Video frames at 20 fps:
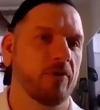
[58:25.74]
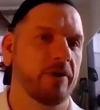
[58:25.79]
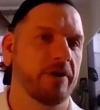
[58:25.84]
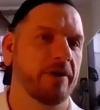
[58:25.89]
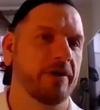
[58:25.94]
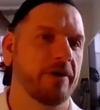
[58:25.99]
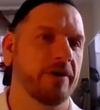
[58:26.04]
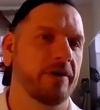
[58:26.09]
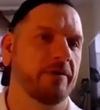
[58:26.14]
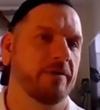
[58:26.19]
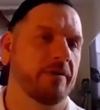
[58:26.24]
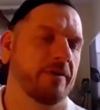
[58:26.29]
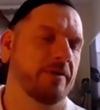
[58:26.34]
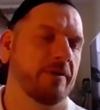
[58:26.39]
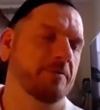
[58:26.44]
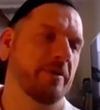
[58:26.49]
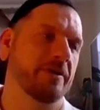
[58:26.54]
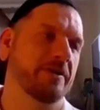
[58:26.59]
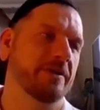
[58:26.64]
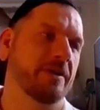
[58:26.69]
So
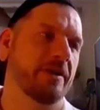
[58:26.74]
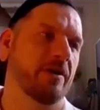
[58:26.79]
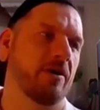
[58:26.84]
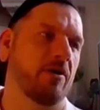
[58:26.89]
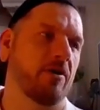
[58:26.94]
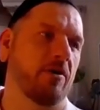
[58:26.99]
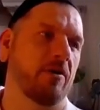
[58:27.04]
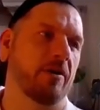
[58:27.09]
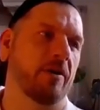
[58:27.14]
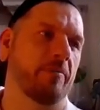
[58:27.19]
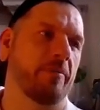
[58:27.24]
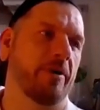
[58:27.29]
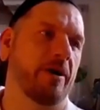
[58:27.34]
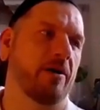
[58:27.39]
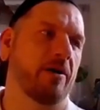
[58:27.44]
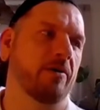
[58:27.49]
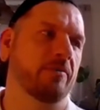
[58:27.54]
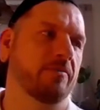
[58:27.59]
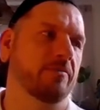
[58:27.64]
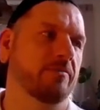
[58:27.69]
it's basically all
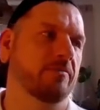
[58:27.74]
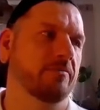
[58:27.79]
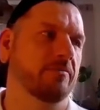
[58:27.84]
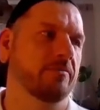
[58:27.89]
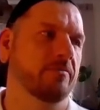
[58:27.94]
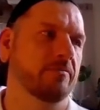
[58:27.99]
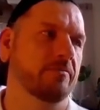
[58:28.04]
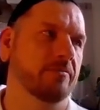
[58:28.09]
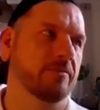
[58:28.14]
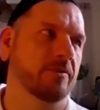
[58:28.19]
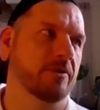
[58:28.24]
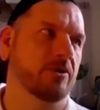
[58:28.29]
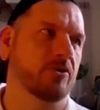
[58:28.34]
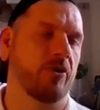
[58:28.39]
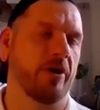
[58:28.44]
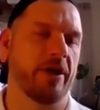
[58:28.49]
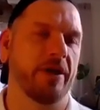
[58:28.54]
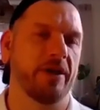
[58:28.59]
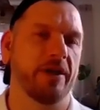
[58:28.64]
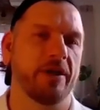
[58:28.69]
about
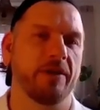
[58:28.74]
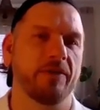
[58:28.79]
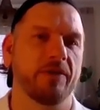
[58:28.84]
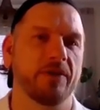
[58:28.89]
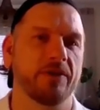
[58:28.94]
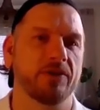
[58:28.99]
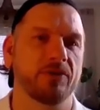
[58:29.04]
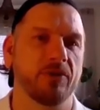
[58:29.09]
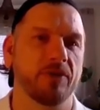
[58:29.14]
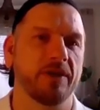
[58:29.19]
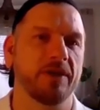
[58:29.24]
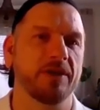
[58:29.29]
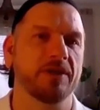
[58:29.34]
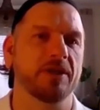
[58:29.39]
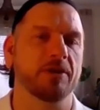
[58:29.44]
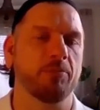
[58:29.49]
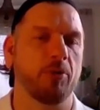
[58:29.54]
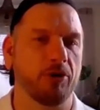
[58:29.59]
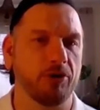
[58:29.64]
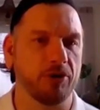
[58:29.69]
creating the
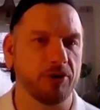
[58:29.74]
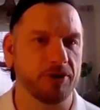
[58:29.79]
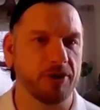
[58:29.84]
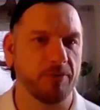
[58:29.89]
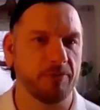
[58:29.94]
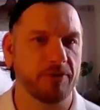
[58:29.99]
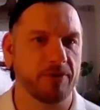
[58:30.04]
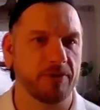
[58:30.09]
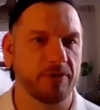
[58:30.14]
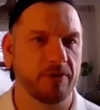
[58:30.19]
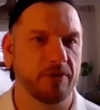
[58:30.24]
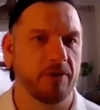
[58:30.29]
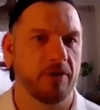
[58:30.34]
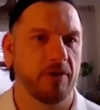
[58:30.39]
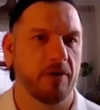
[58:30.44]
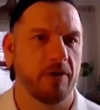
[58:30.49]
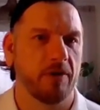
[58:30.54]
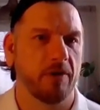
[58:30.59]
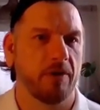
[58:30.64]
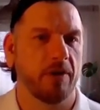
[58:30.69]
strategic partnerships
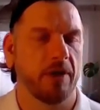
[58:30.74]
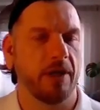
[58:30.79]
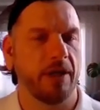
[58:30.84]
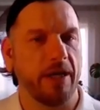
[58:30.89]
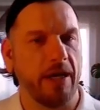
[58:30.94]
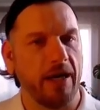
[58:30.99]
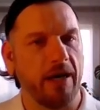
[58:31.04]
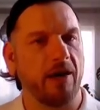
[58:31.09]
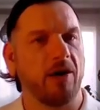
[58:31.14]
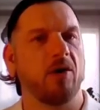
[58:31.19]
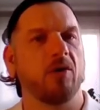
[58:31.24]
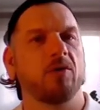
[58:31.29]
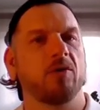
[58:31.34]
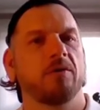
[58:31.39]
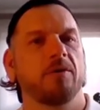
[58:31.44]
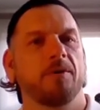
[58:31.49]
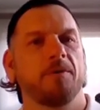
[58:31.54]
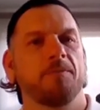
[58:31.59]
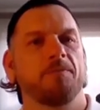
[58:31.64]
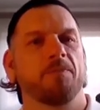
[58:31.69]

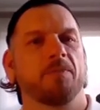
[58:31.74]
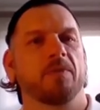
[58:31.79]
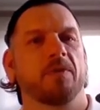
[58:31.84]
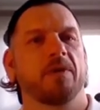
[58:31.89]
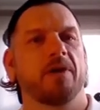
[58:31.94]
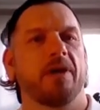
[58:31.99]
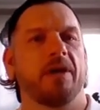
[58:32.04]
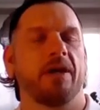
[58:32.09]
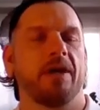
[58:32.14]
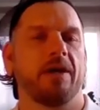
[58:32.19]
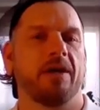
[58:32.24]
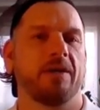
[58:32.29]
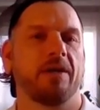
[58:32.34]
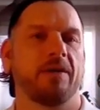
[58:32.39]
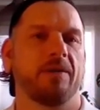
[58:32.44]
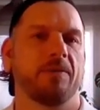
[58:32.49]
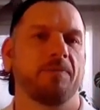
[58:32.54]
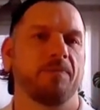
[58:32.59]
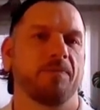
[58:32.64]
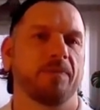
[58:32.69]
now
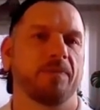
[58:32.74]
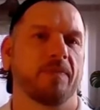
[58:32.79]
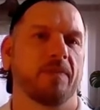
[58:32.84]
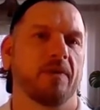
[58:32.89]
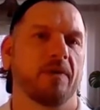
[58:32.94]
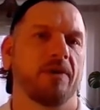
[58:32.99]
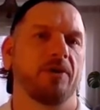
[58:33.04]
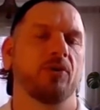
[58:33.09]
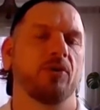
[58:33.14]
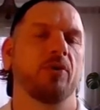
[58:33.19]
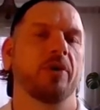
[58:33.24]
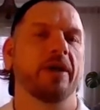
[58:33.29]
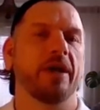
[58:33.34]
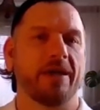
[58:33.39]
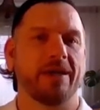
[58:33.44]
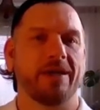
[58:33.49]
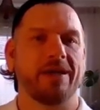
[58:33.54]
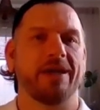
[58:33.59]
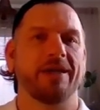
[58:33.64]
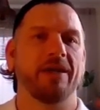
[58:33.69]
and
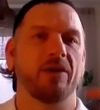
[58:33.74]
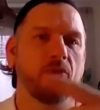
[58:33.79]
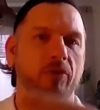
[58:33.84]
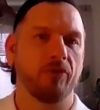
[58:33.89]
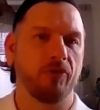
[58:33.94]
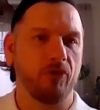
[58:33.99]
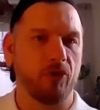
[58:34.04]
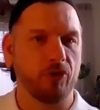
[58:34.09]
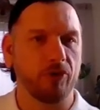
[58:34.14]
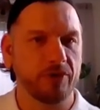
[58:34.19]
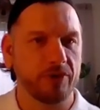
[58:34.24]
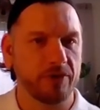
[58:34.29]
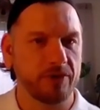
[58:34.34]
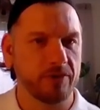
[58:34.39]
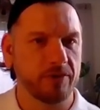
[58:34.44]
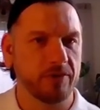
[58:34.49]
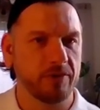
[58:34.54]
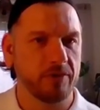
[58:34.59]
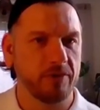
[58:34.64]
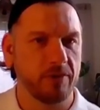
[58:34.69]
doing it kind of
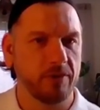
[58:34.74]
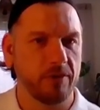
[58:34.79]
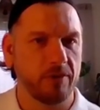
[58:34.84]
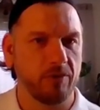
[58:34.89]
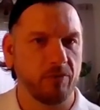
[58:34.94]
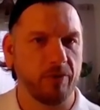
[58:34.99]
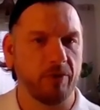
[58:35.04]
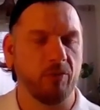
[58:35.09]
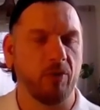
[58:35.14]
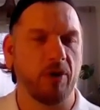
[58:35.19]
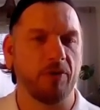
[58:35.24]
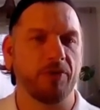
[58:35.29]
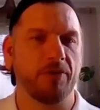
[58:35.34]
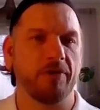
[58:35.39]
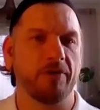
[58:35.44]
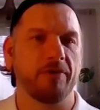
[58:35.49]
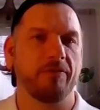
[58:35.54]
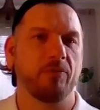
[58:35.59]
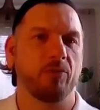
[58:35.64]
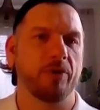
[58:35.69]
reverse. We
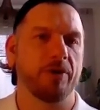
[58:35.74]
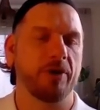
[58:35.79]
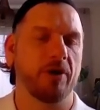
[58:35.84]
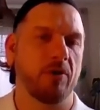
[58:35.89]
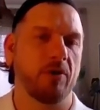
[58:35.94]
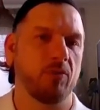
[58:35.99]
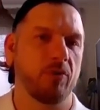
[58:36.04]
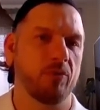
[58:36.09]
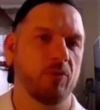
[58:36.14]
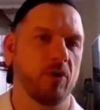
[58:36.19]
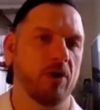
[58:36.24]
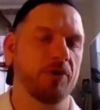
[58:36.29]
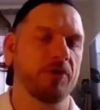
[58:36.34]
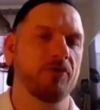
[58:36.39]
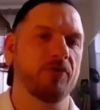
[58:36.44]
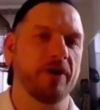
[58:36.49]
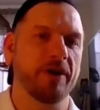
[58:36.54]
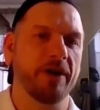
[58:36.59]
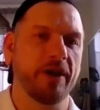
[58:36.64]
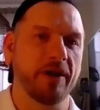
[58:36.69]
want
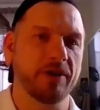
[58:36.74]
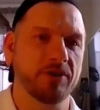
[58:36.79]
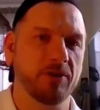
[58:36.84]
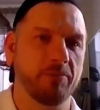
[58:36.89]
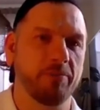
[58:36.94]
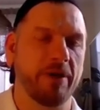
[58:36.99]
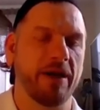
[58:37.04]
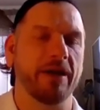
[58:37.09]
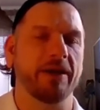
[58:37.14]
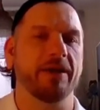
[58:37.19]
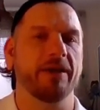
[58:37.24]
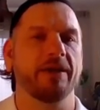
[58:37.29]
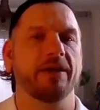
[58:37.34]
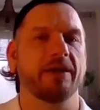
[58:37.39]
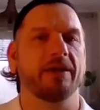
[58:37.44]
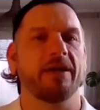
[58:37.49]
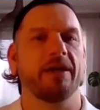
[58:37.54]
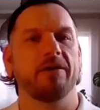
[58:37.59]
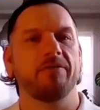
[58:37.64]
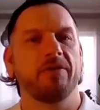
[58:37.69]
the financial
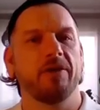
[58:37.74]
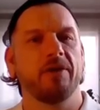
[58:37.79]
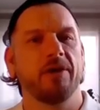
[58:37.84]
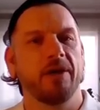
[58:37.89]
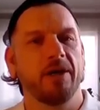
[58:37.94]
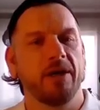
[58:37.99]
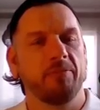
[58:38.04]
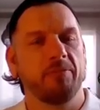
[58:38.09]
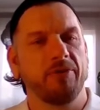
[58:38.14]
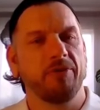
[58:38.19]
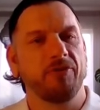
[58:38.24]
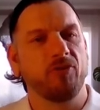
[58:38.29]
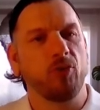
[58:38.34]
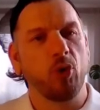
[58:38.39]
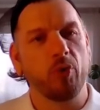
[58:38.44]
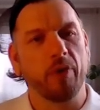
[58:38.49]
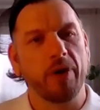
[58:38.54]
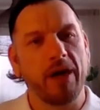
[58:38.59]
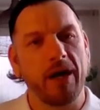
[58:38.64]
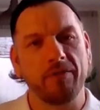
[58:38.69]
backing kind of
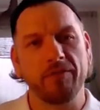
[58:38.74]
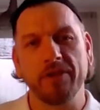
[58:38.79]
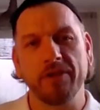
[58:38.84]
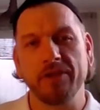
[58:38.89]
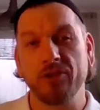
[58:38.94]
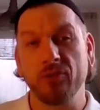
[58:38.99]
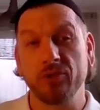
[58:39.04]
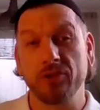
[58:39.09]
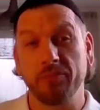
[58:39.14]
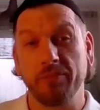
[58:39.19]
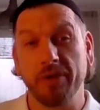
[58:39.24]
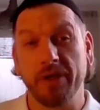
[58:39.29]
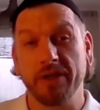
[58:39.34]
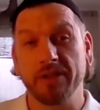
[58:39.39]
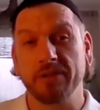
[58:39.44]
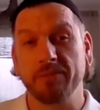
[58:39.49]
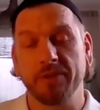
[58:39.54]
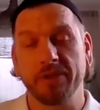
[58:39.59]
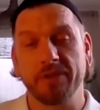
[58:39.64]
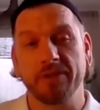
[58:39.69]
before we have the user
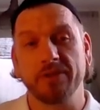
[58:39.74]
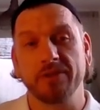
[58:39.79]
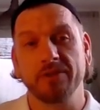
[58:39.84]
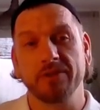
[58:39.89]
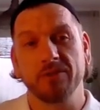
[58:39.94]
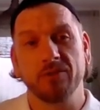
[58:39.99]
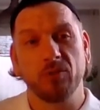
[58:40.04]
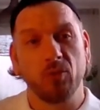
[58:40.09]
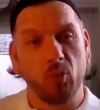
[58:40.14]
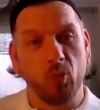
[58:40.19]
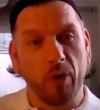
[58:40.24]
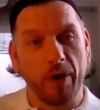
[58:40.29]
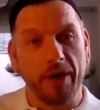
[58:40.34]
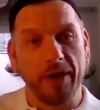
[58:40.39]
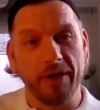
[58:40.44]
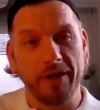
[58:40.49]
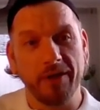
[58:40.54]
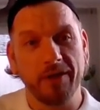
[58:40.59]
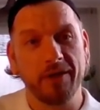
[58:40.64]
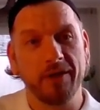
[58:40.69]
base, because
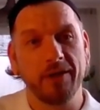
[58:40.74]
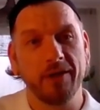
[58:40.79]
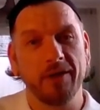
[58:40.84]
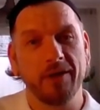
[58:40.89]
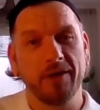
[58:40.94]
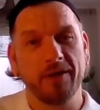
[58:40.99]
when